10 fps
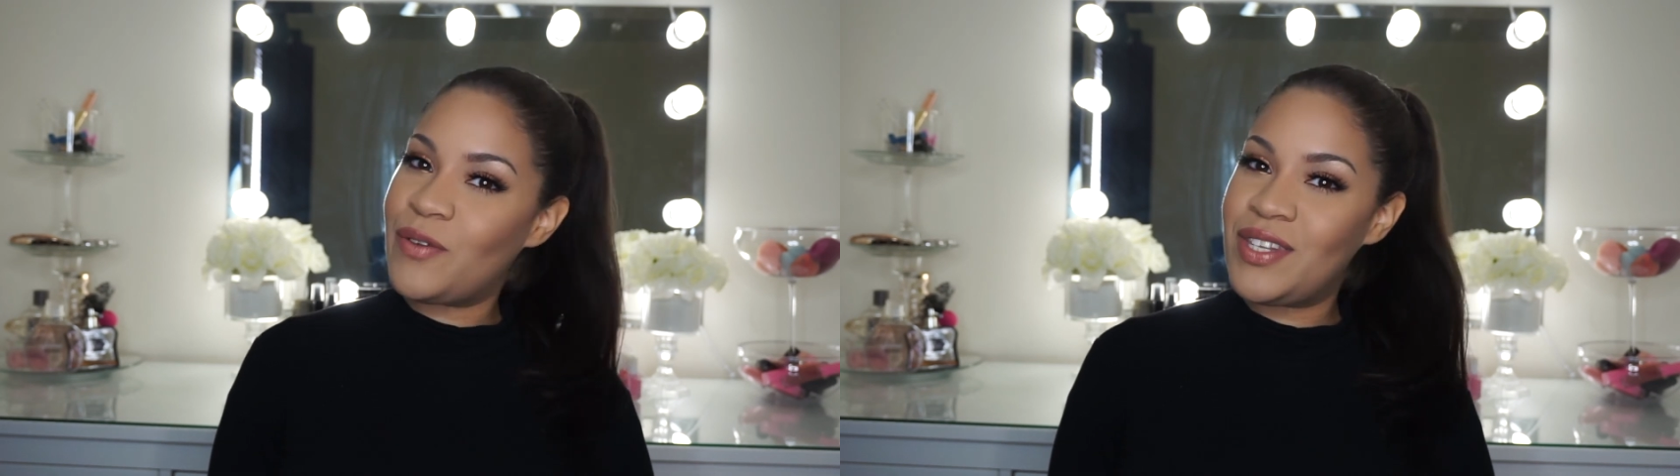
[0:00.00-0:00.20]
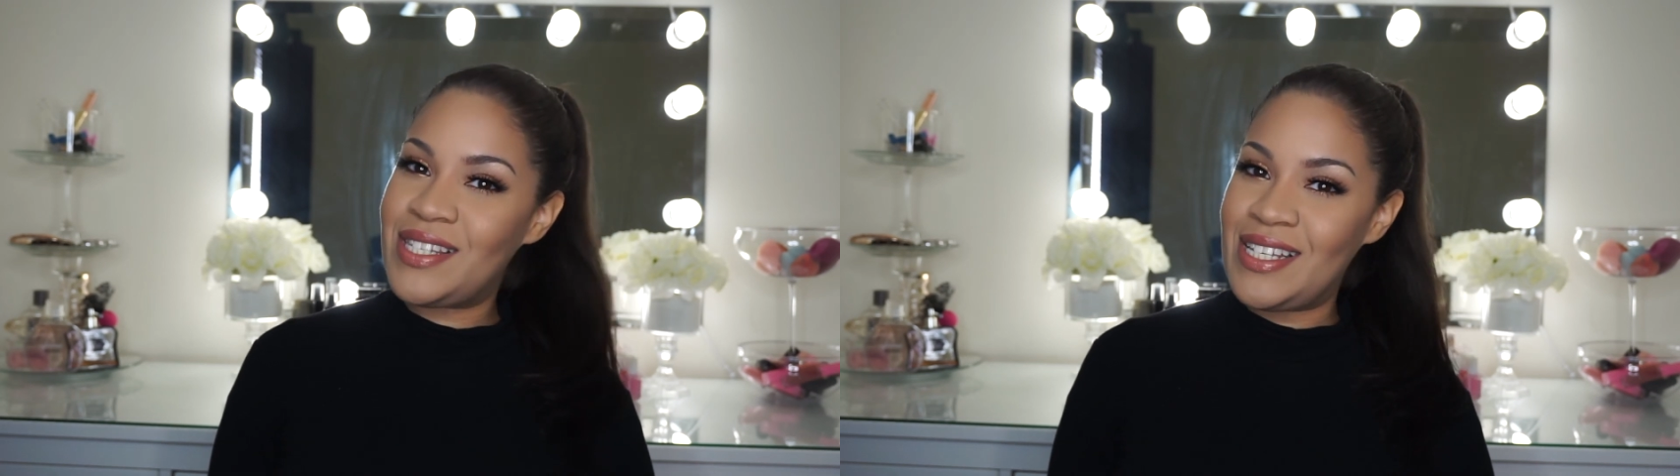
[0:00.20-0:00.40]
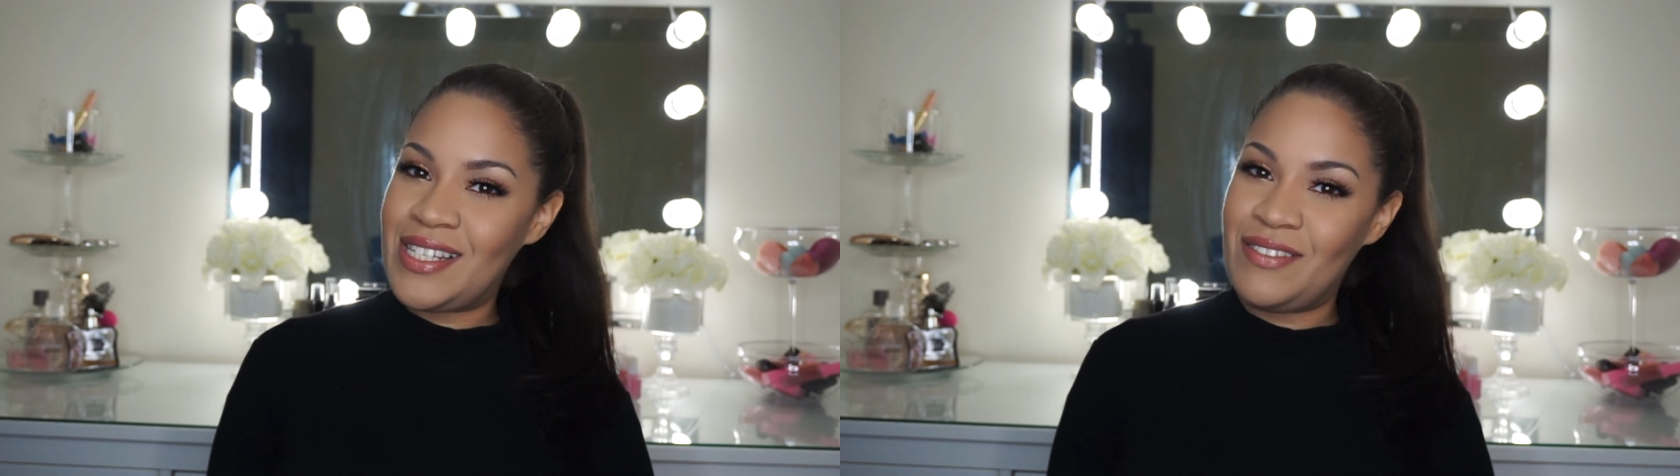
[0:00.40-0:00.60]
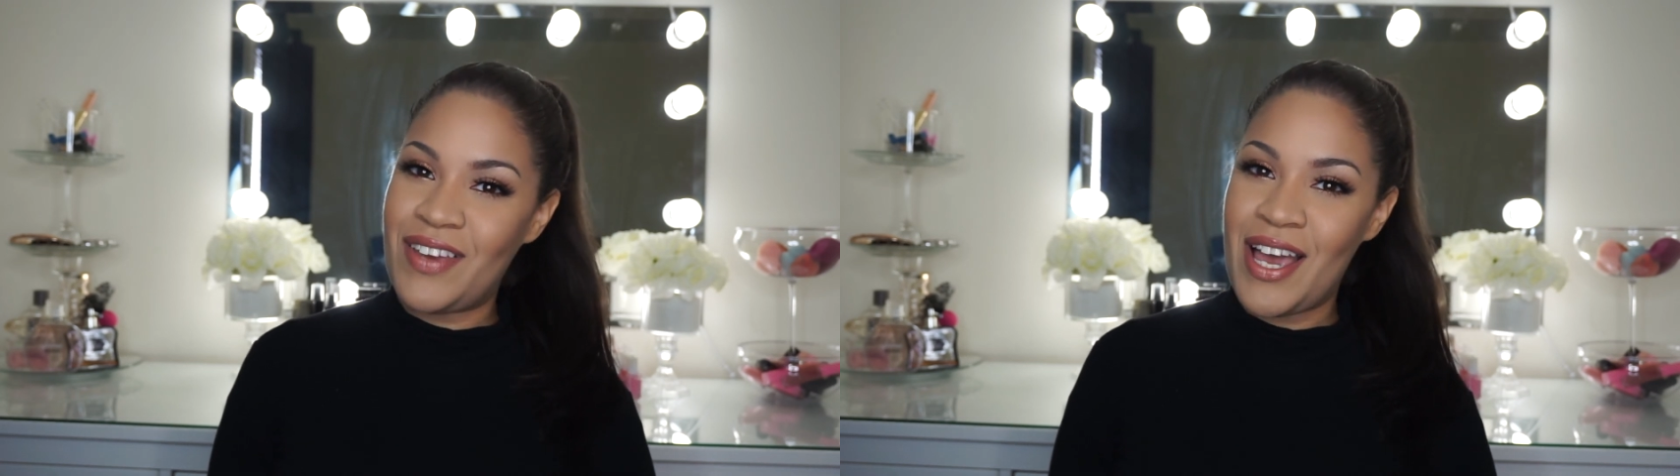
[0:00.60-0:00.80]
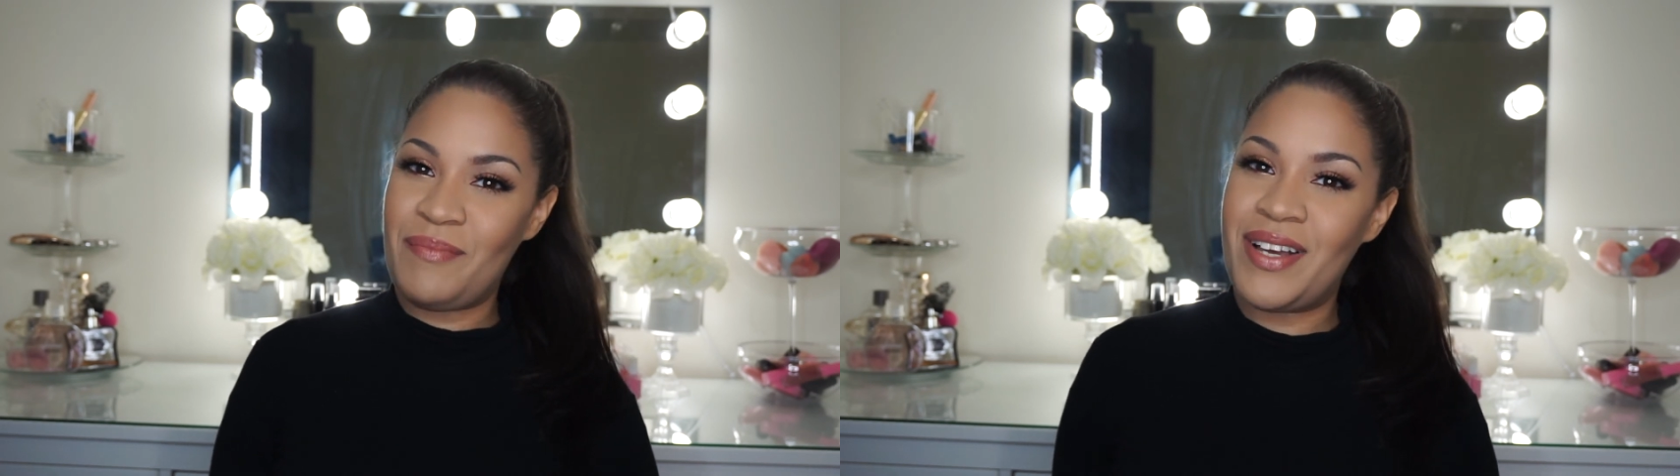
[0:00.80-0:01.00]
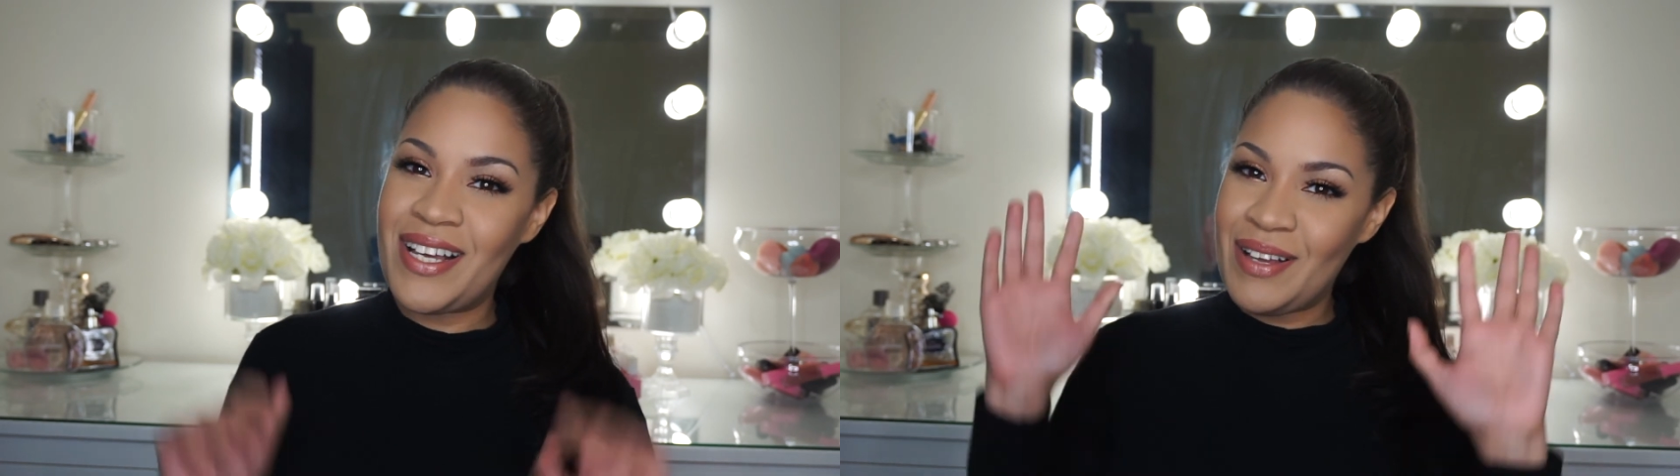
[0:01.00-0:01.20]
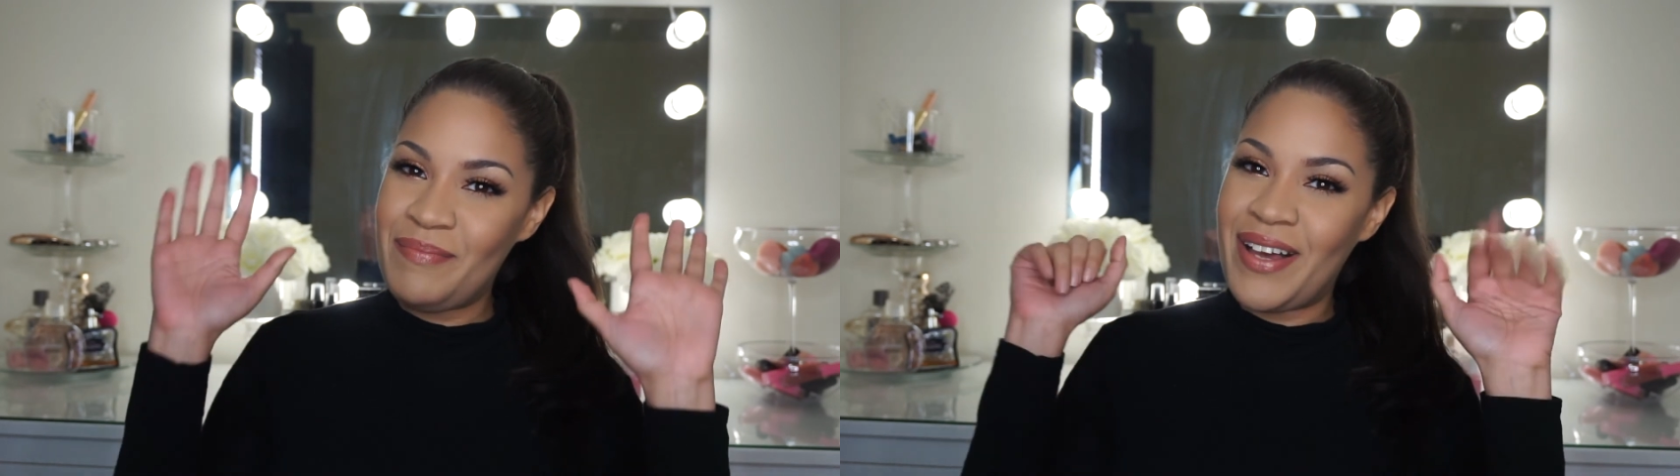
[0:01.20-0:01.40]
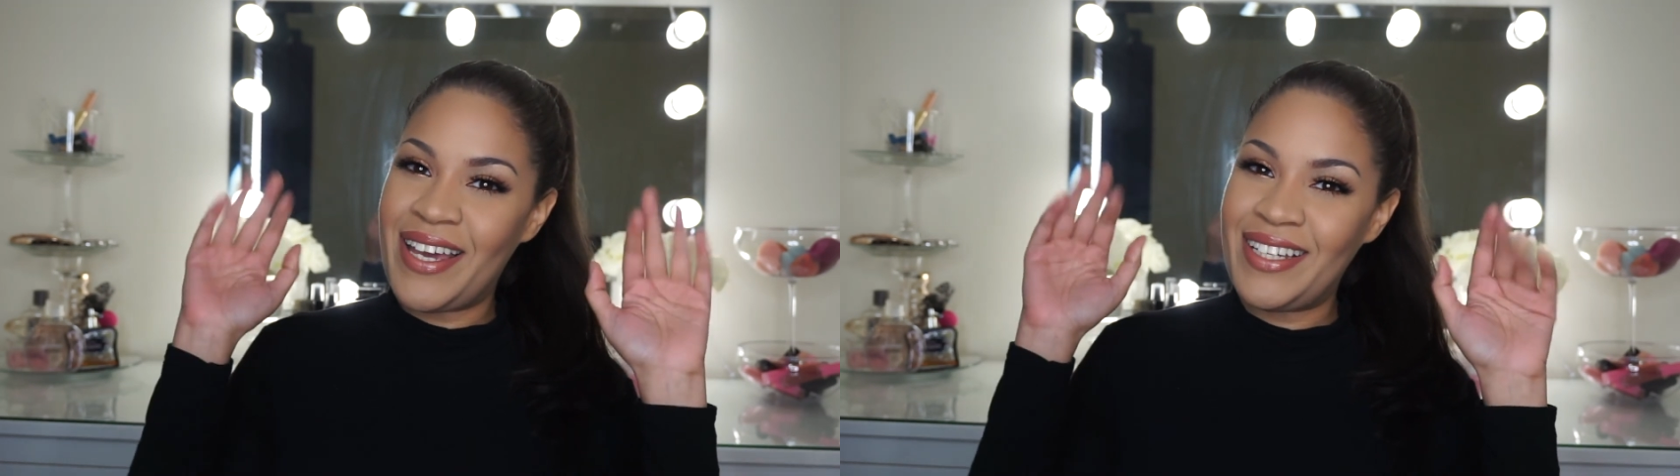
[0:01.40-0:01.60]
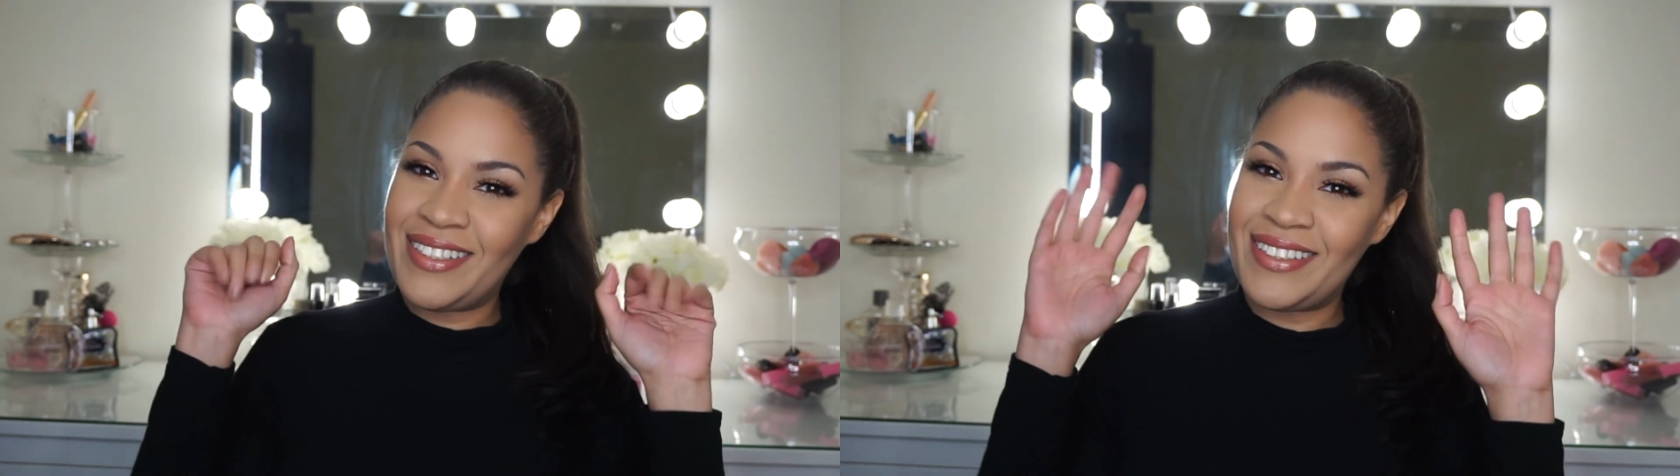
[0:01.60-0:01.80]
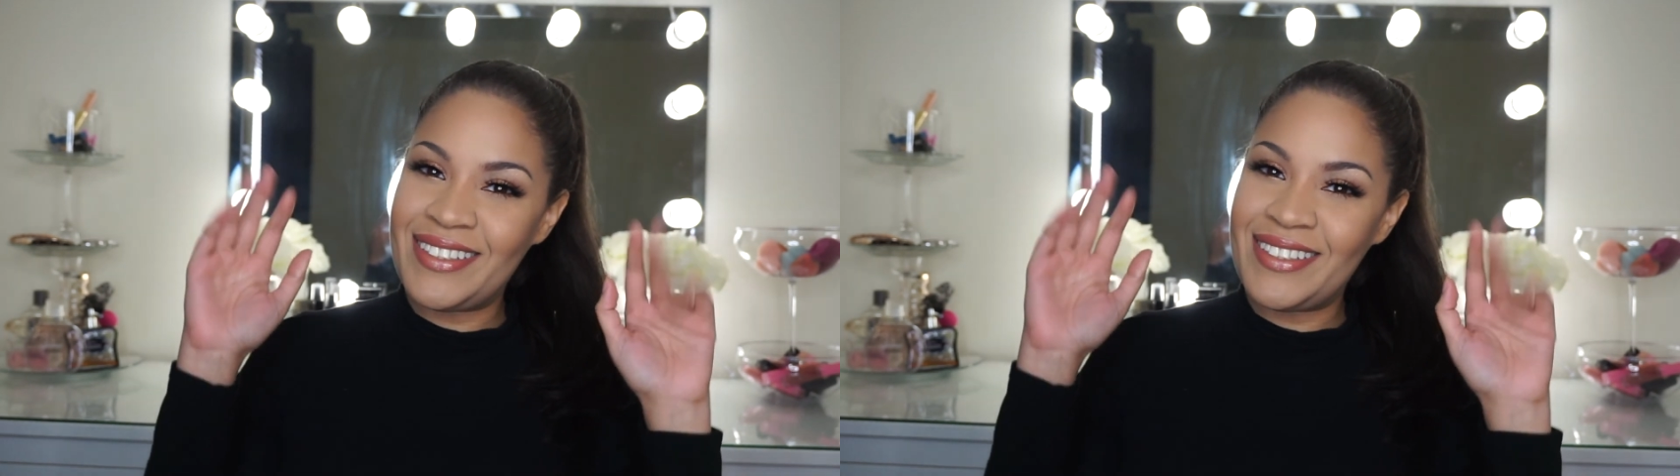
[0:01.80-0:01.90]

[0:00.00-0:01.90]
of the CC fam. Bye.